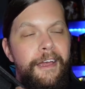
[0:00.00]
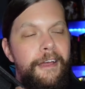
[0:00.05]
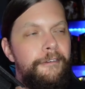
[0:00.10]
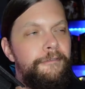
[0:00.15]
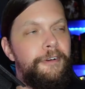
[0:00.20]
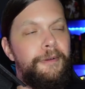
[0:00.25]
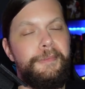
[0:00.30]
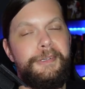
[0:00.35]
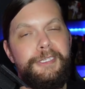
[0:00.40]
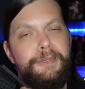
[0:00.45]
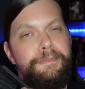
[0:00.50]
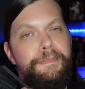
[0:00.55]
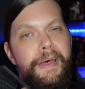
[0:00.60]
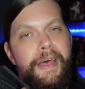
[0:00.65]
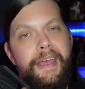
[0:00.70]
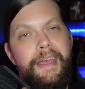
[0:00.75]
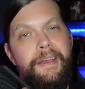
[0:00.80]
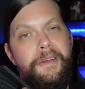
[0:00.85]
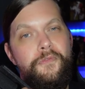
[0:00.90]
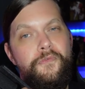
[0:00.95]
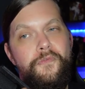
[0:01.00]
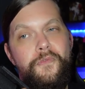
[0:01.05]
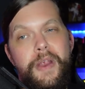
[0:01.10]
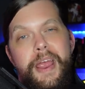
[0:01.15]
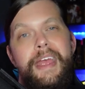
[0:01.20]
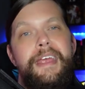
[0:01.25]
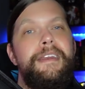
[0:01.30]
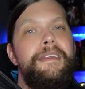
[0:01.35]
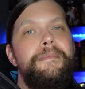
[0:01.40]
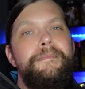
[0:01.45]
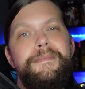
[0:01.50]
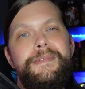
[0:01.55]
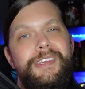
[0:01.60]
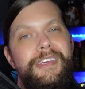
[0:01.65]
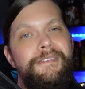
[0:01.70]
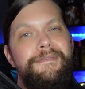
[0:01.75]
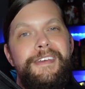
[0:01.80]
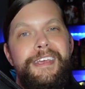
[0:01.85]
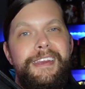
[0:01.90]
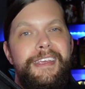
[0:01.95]
from just buying a random
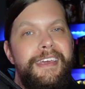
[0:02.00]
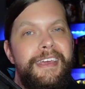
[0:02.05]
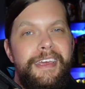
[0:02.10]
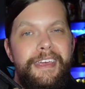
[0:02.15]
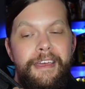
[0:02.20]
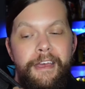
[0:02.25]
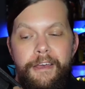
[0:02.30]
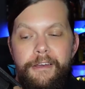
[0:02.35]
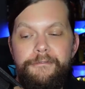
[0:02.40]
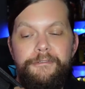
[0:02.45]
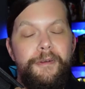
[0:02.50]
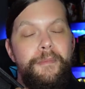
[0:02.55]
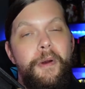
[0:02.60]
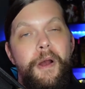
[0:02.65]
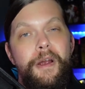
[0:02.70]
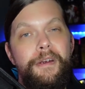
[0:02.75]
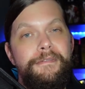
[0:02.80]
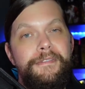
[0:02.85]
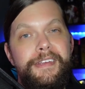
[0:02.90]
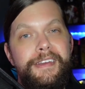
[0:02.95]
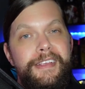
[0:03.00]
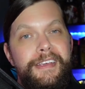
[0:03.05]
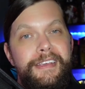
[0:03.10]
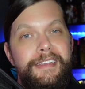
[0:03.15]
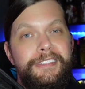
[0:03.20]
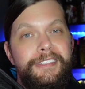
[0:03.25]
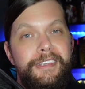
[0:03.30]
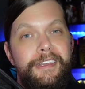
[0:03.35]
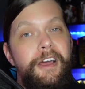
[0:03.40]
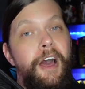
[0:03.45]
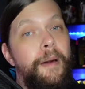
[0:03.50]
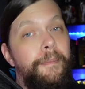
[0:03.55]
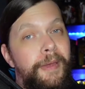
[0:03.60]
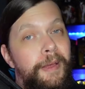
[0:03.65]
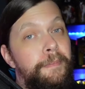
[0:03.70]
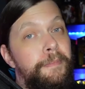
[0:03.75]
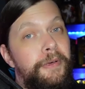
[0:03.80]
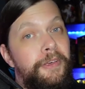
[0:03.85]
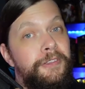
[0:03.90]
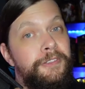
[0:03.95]
DVD from RVD's
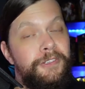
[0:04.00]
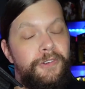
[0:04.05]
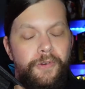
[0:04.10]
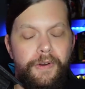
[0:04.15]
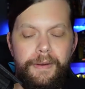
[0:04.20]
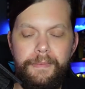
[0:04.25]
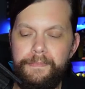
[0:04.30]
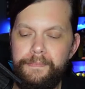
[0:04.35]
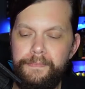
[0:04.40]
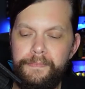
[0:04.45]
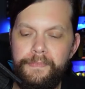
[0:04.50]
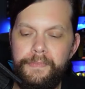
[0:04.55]
comic book store.